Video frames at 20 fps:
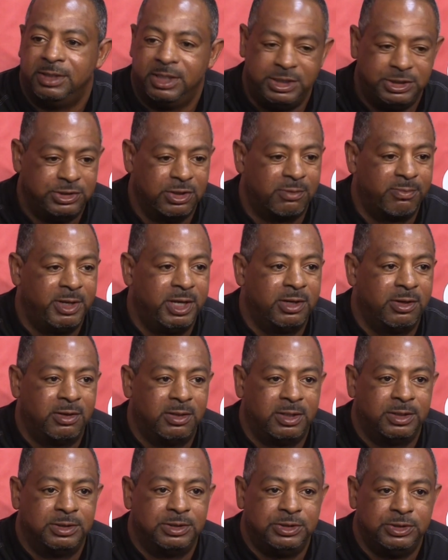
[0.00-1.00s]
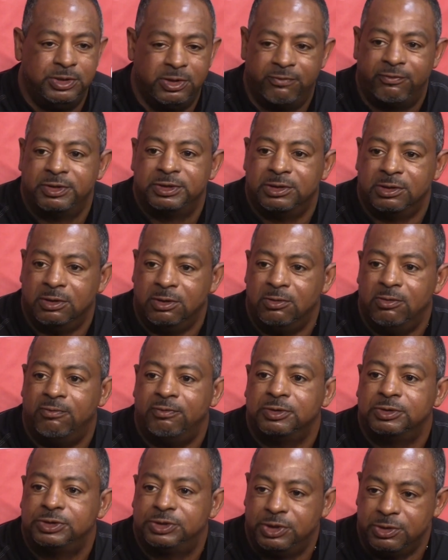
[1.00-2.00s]
these young men are University of
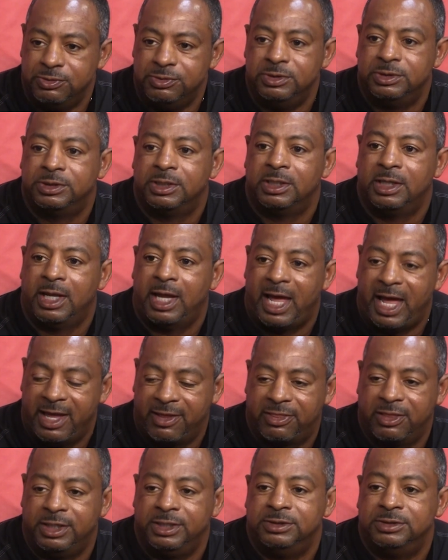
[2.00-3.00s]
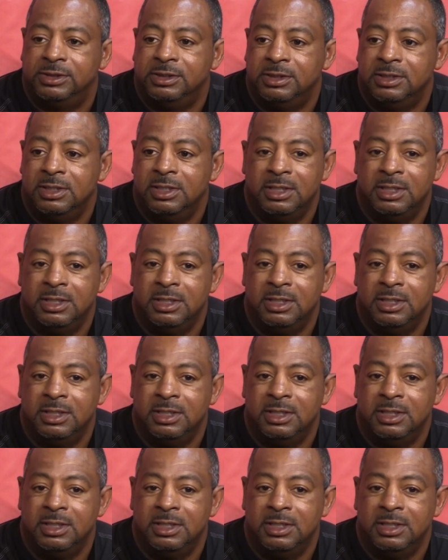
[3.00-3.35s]
Louisville students, athletes.